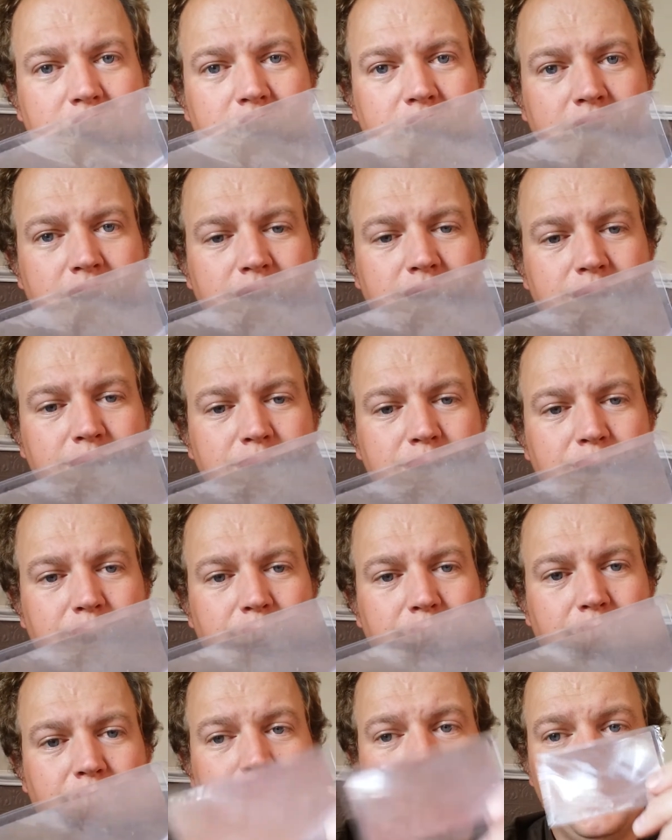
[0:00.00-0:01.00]

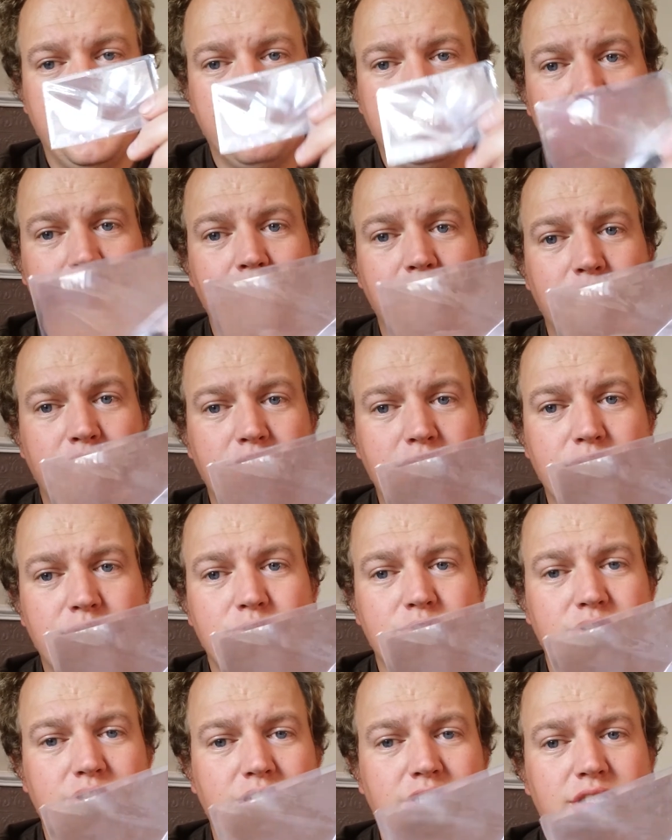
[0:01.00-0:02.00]
And you've seen me
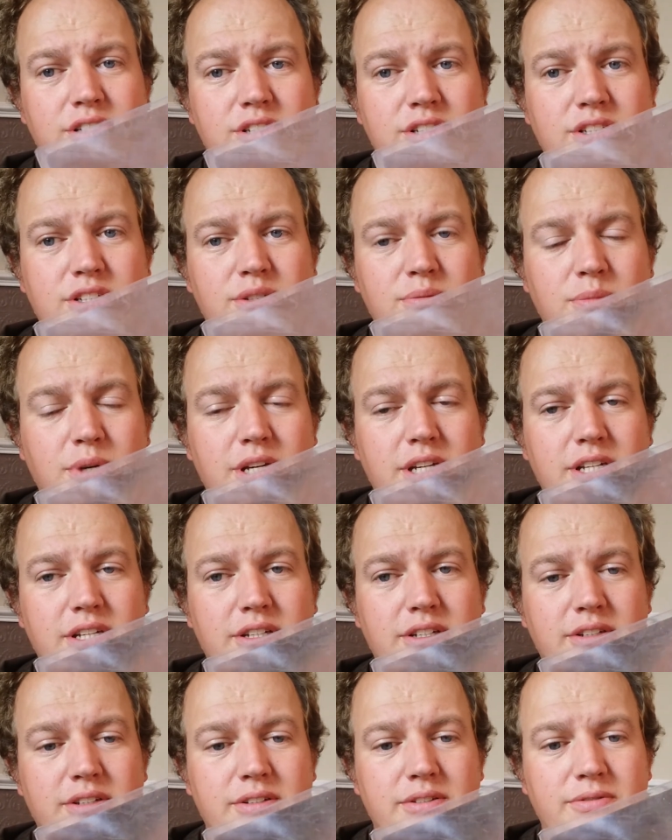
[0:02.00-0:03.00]
use this to
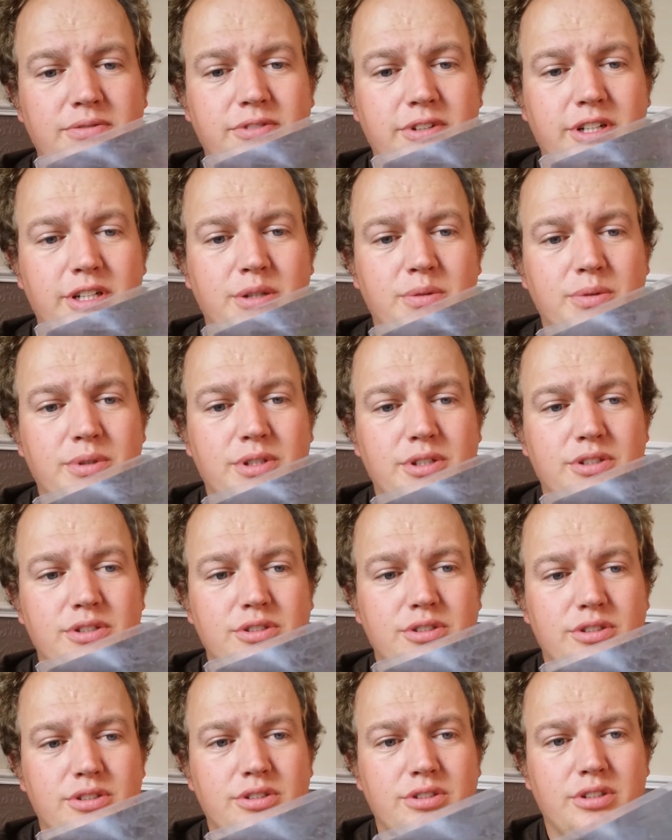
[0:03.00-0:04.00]
make fire with the
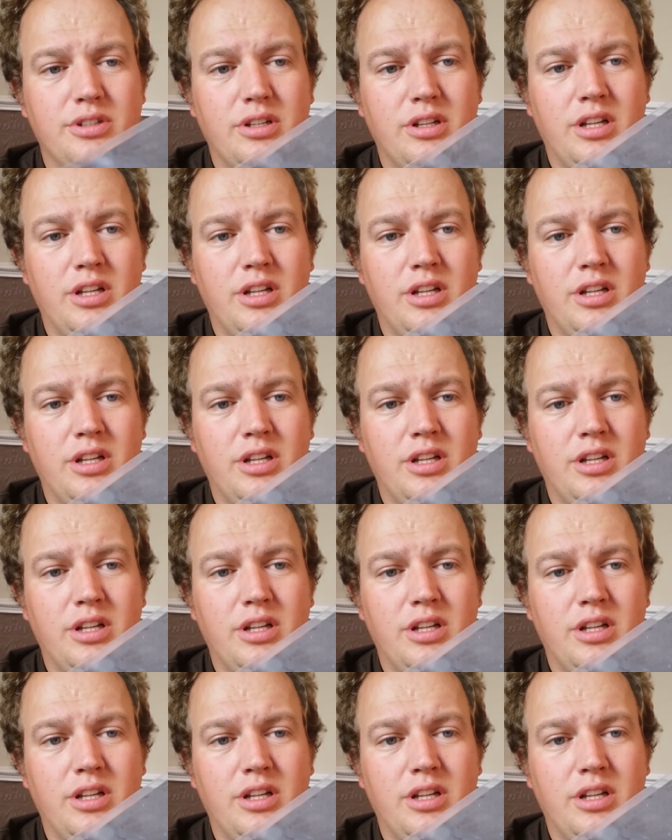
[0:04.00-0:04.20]
sun,